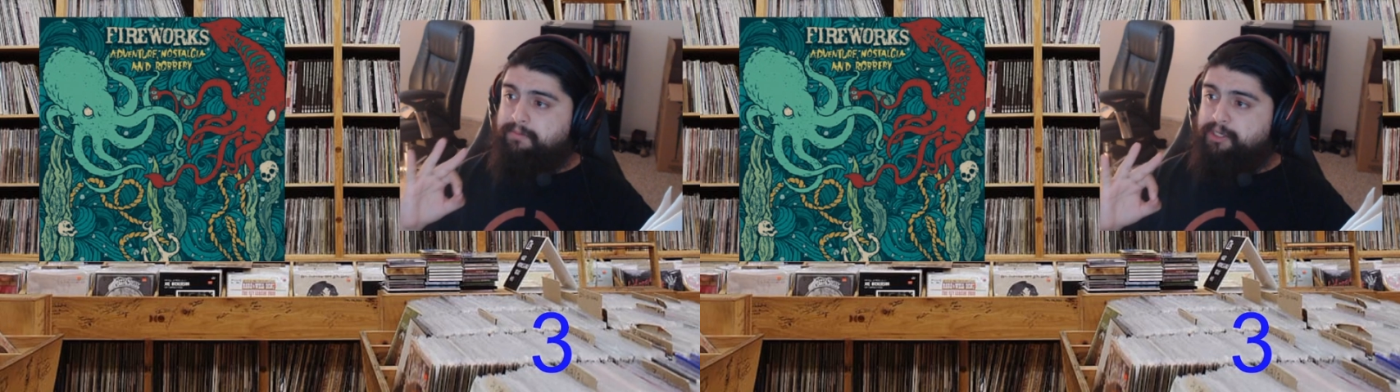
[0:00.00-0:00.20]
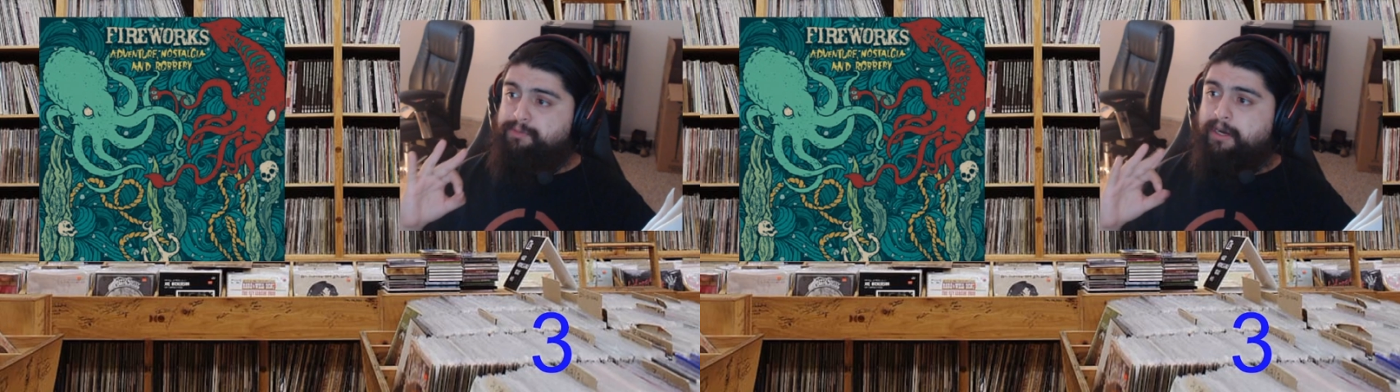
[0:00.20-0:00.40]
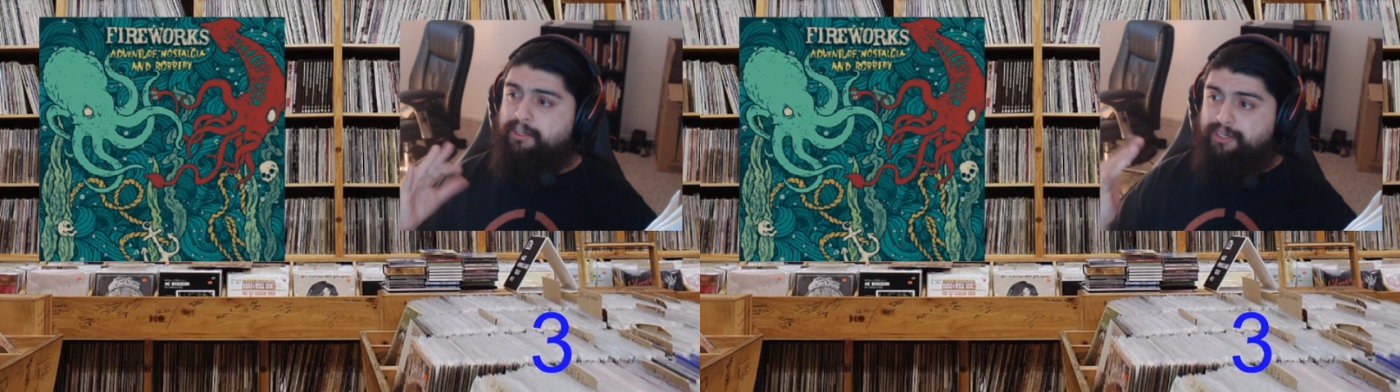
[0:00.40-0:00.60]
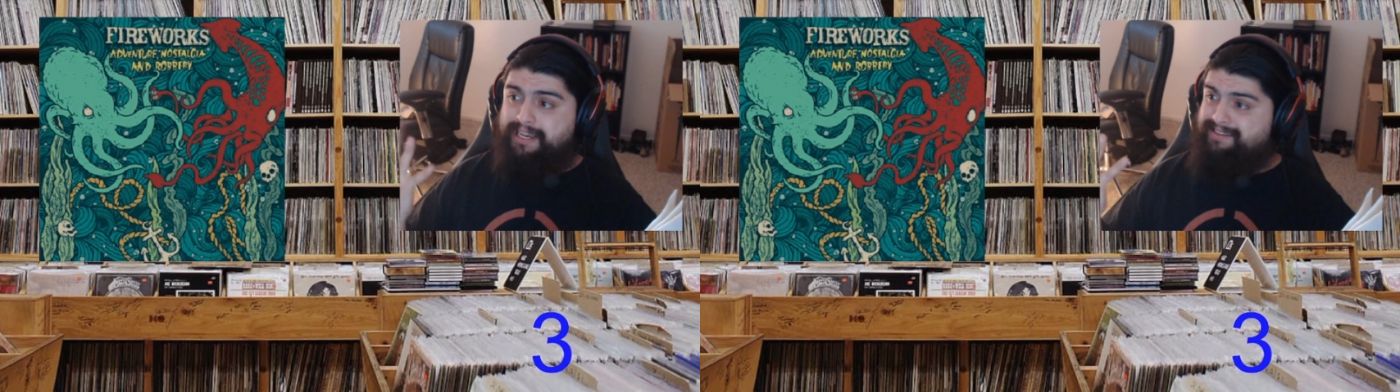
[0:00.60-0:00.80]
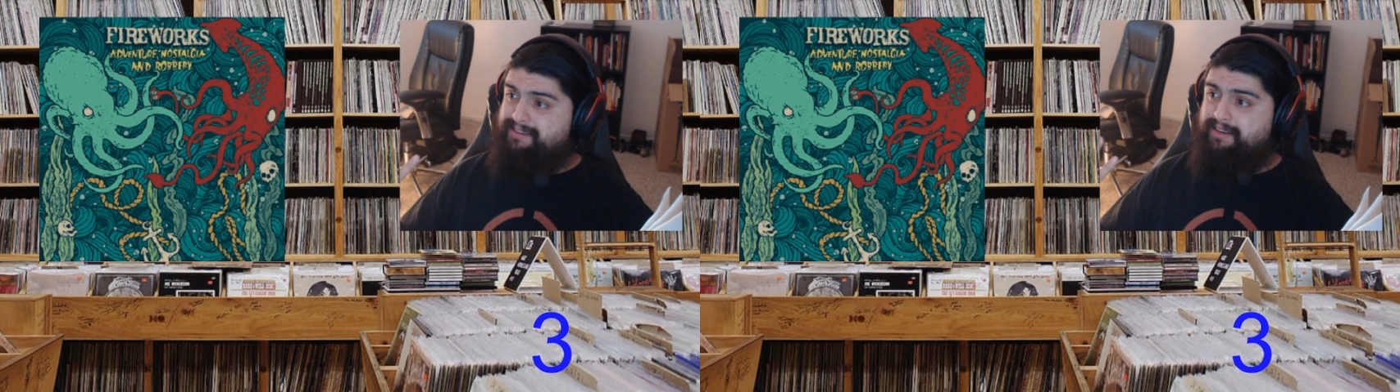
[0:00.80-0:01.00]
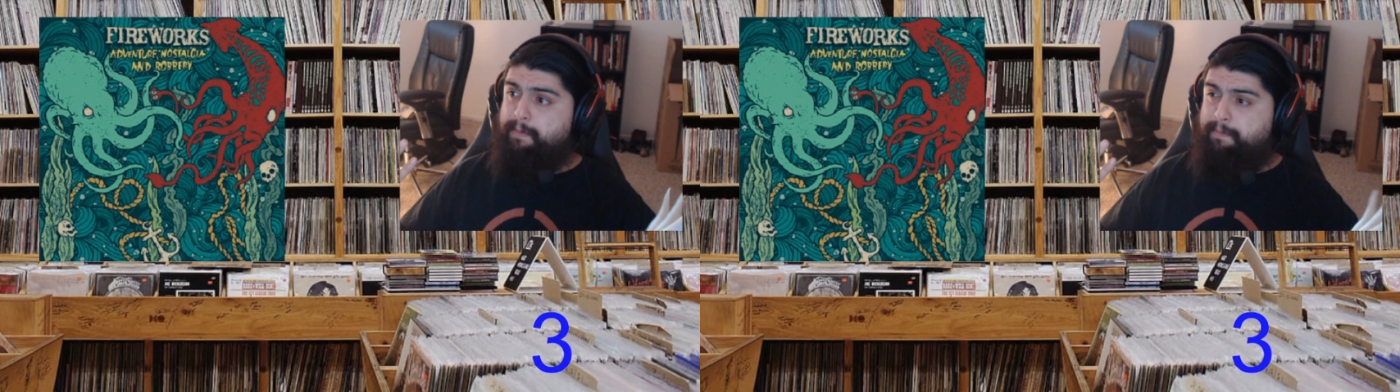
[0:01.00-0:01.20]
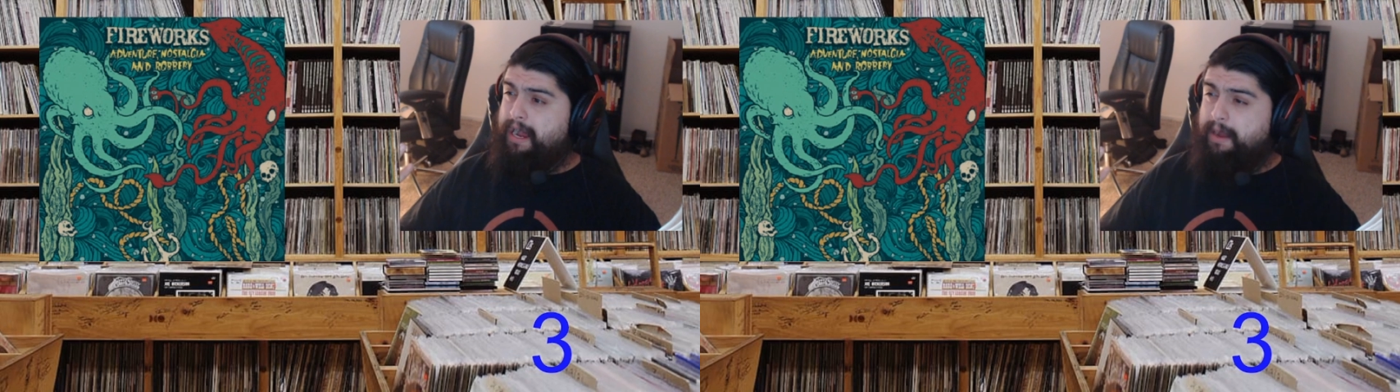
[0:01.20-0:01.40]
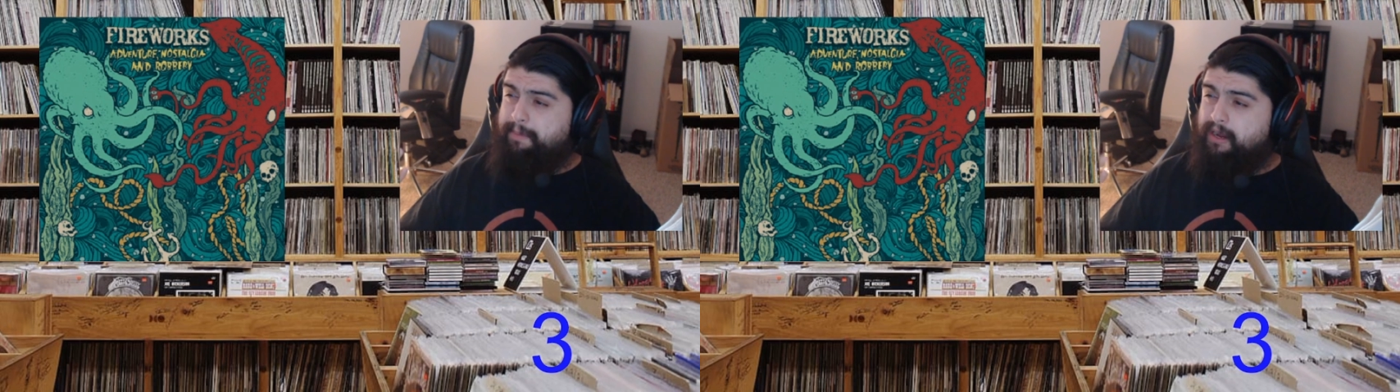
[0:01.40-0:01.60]
much punch as a
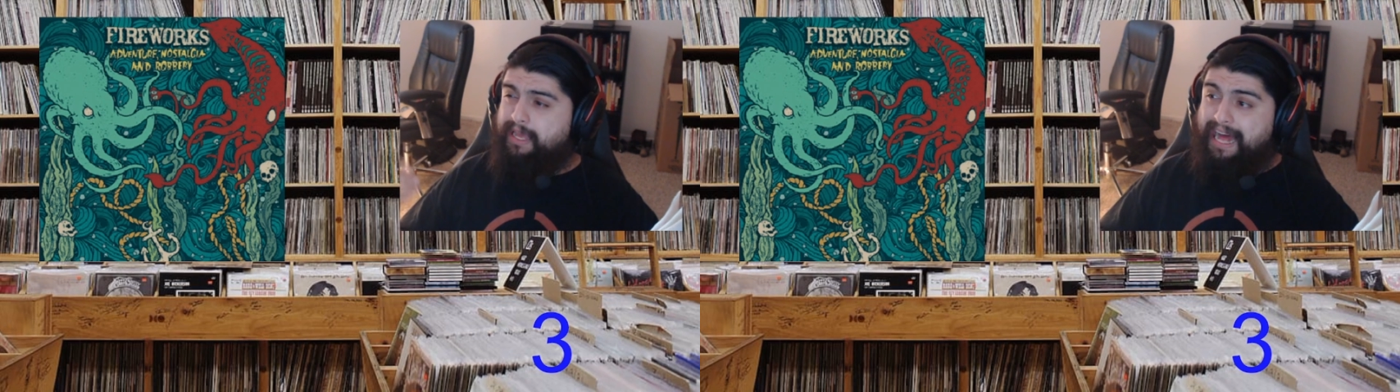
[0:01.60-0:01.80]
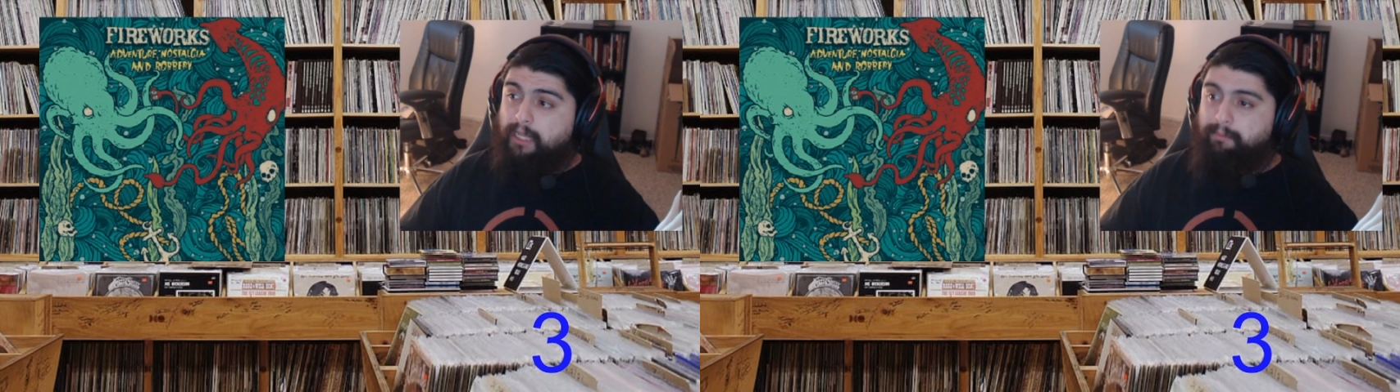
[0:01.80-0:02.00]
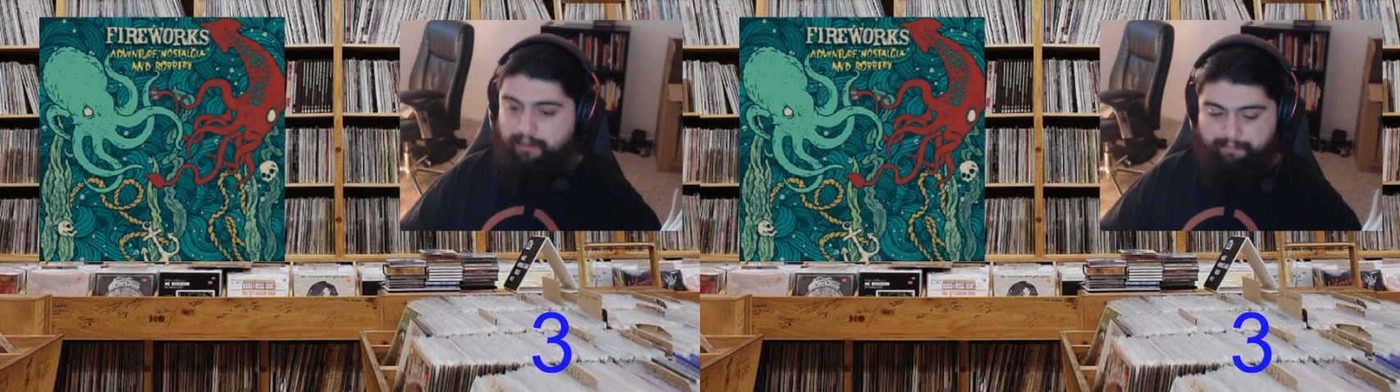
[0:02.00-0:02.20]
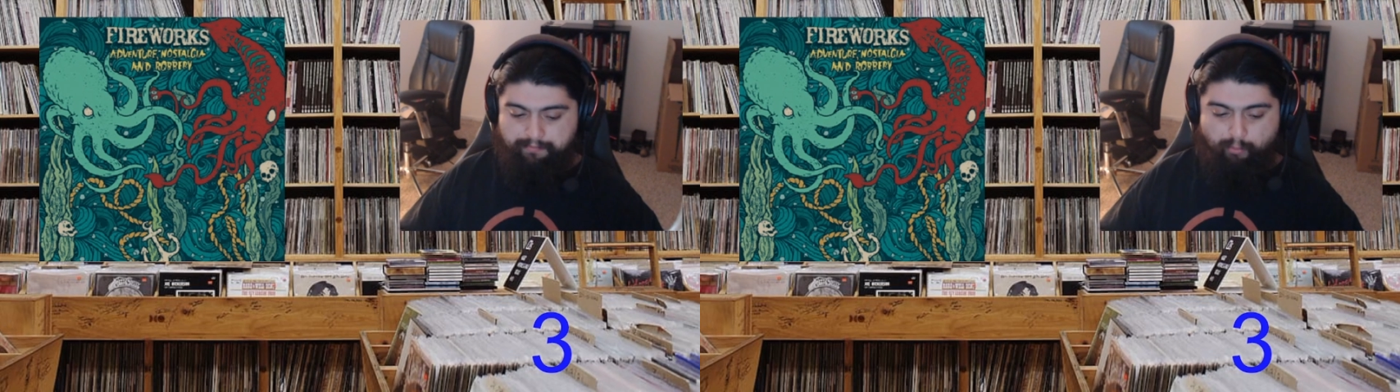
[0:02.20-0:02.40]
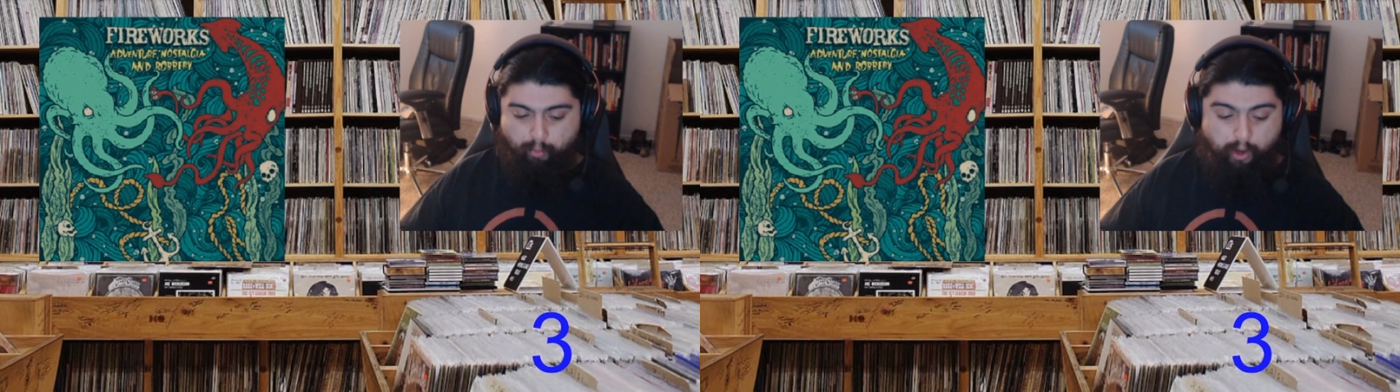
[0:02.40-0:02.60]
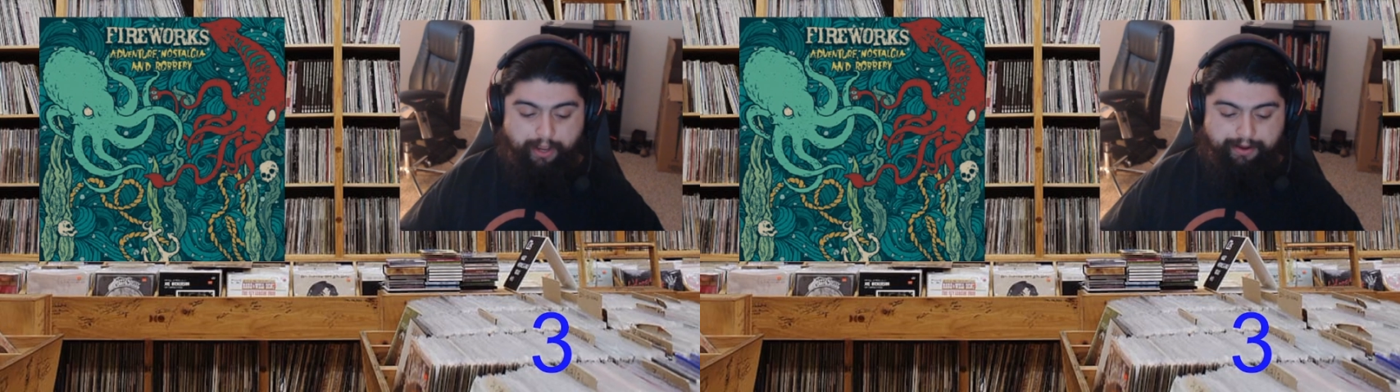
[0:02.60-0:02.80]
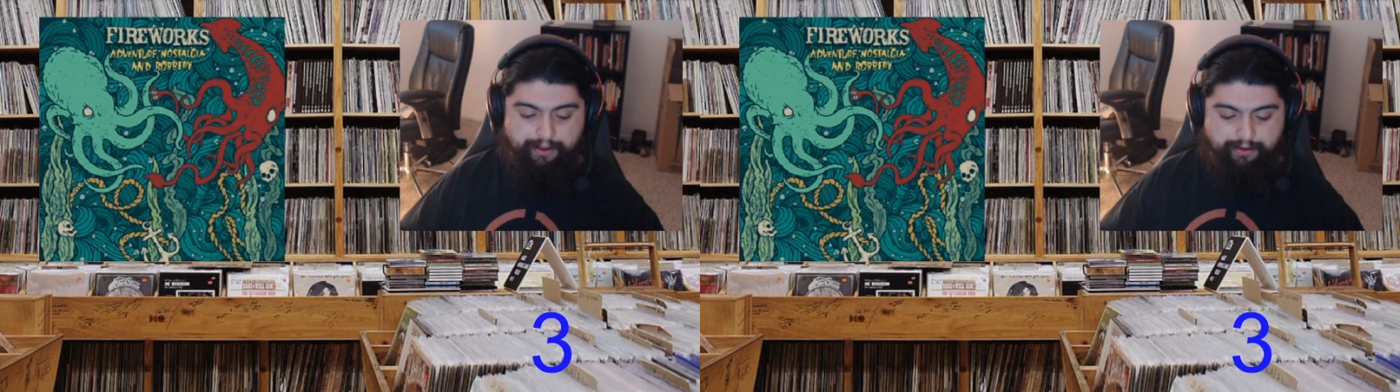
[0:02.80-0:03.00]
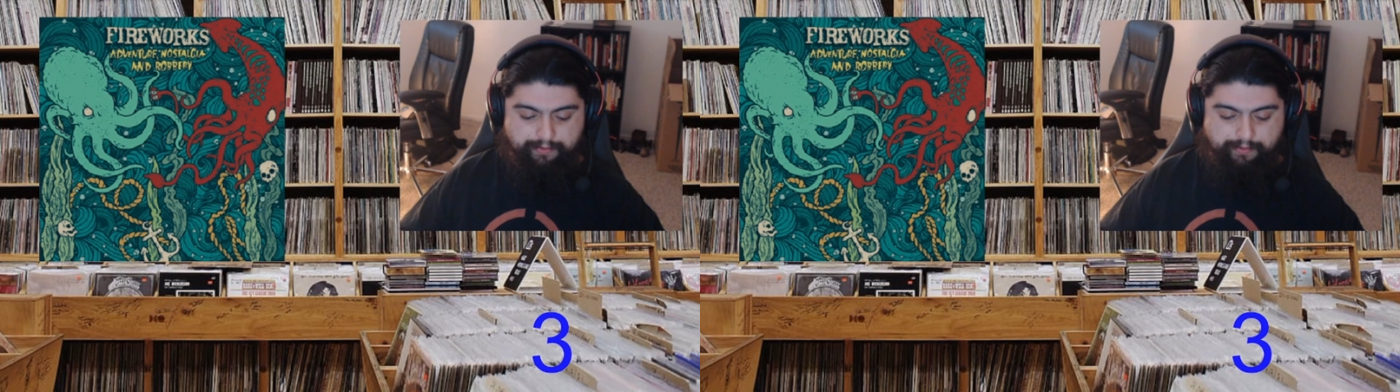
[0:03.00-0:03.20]
pop punk album would,
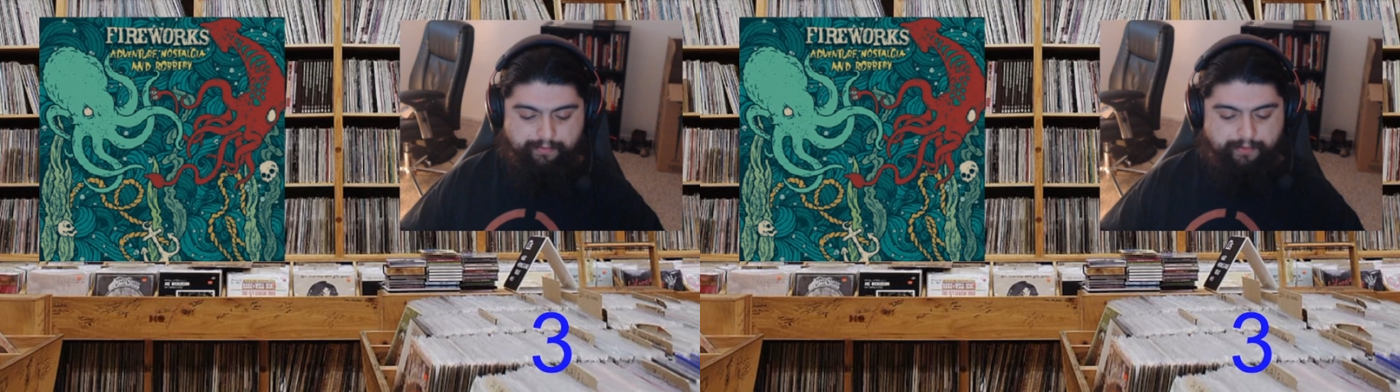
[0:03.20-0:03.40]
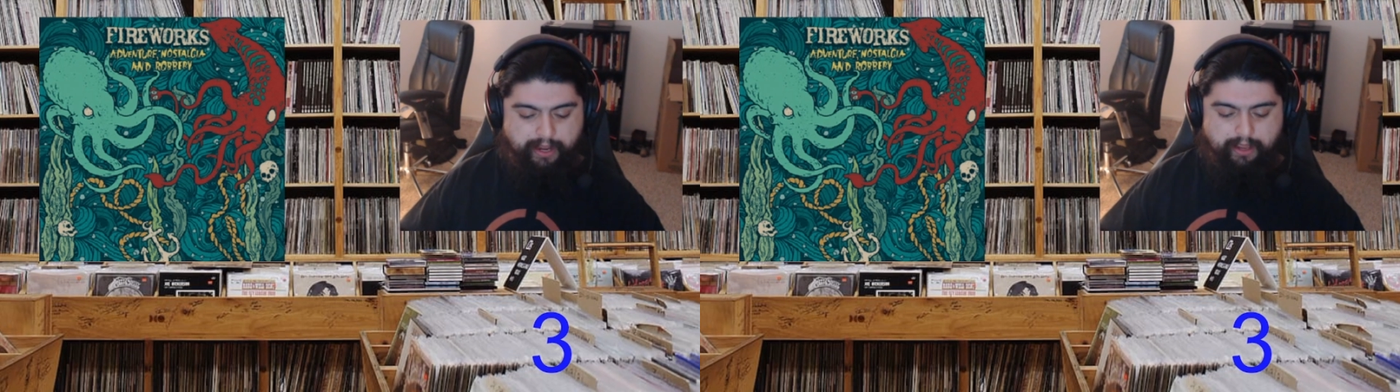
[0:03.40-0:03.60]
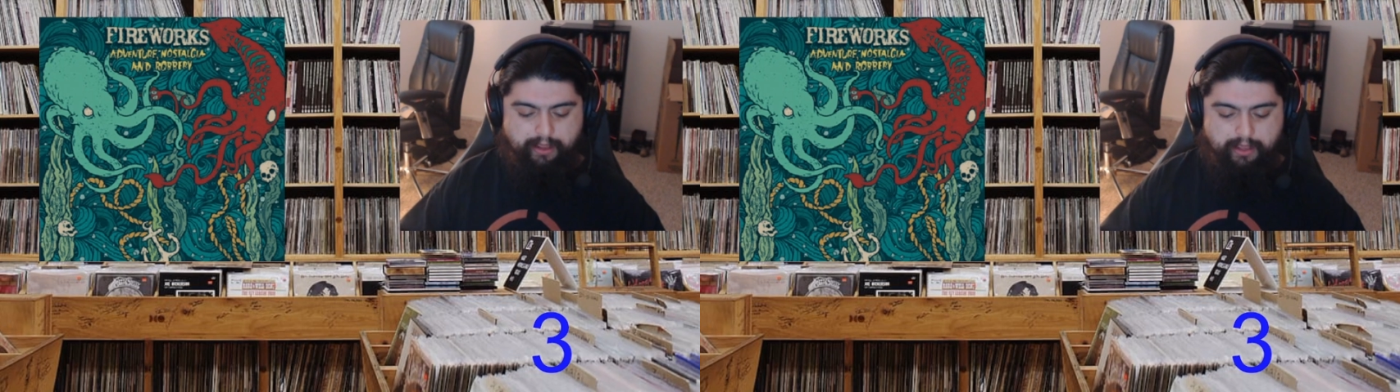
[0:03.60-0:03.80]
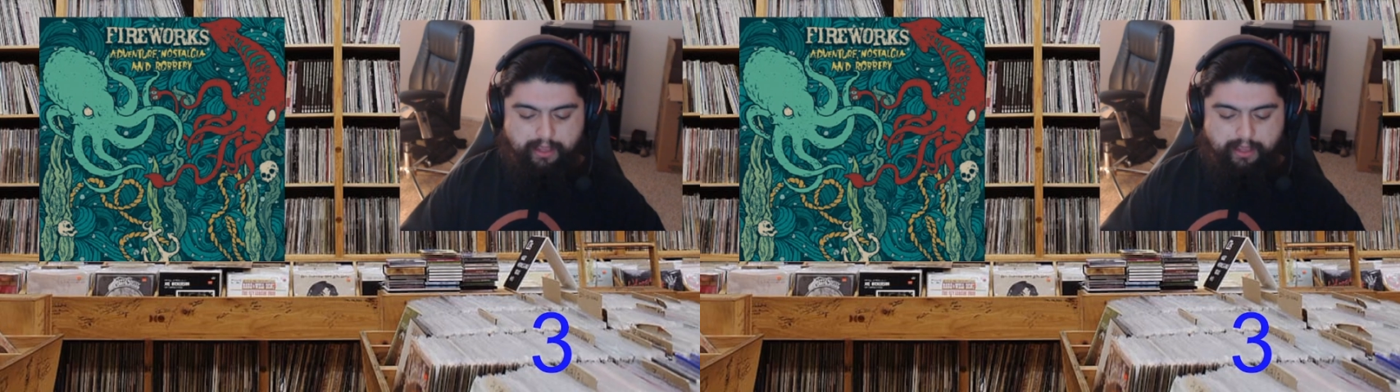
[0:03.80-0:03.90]
right?